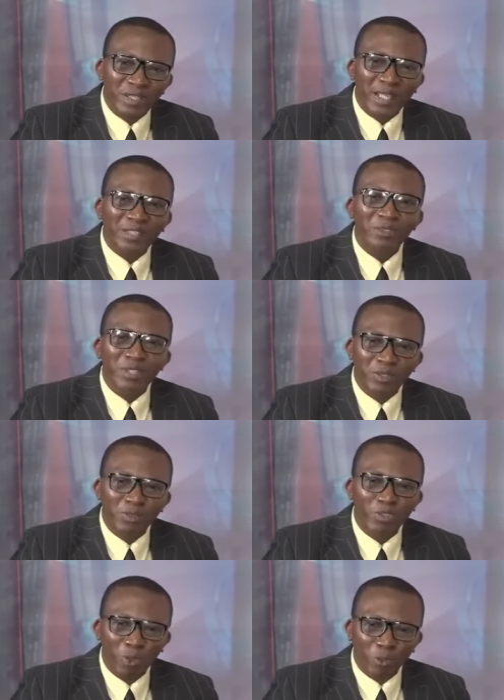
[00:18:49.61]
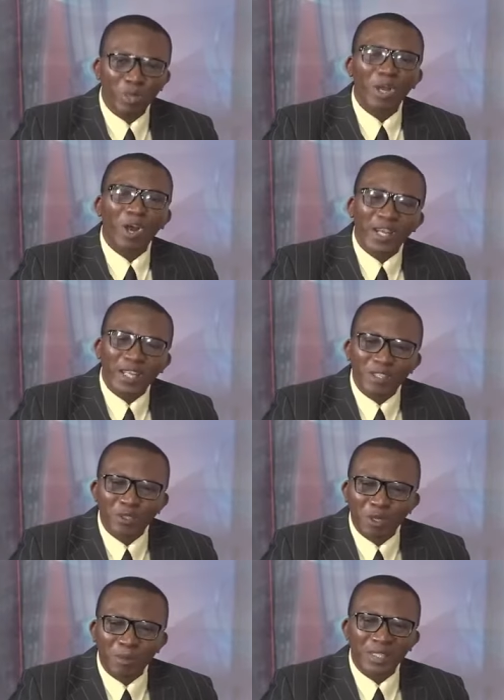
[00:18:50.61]
that you need to know on a need to
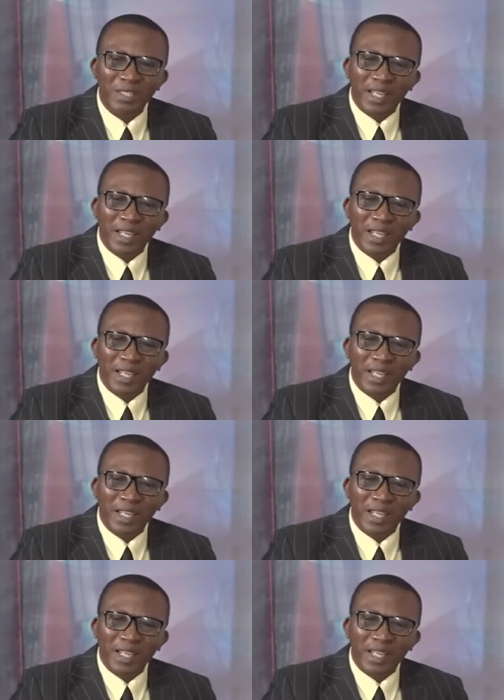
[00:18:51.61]
know basis.